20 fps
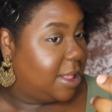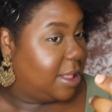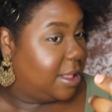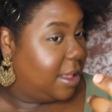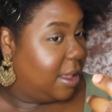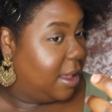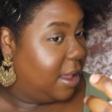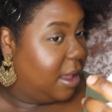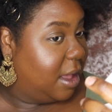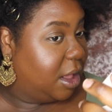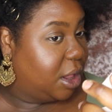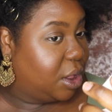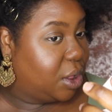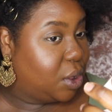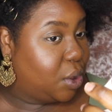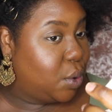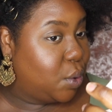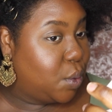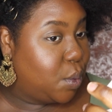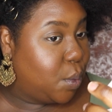see it
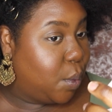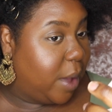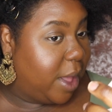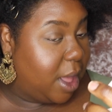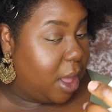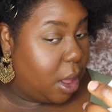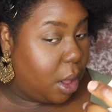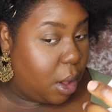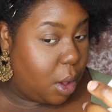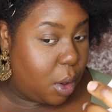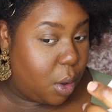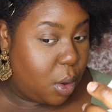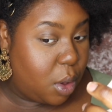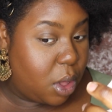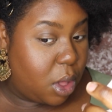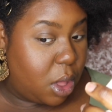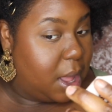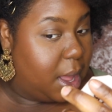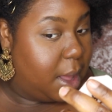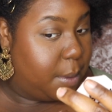too well
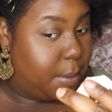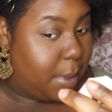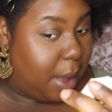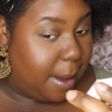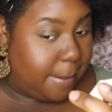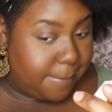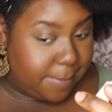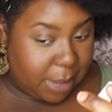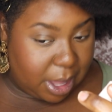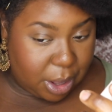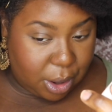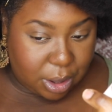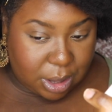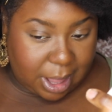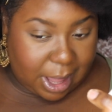in my mirror.